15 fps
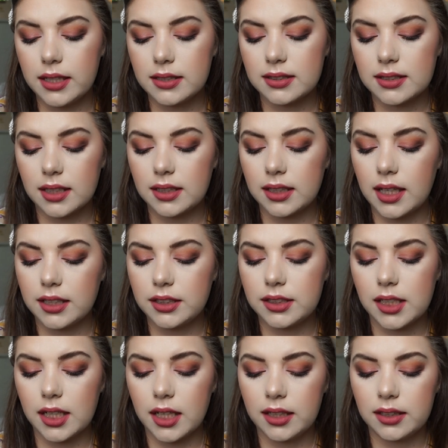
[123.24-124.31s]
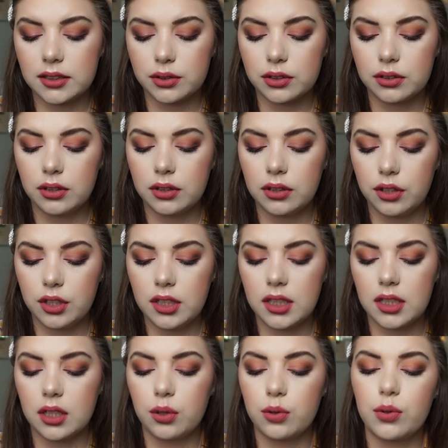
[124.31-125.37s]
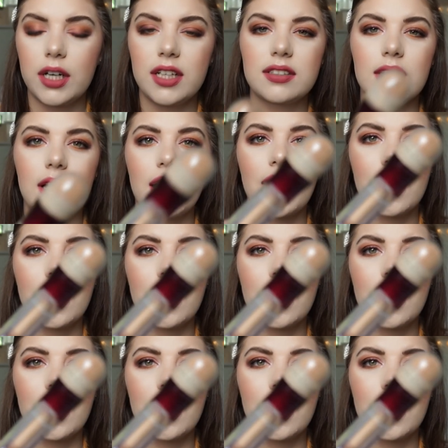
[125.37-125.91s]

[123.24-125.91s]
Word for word: Instant Anti-Age the eraser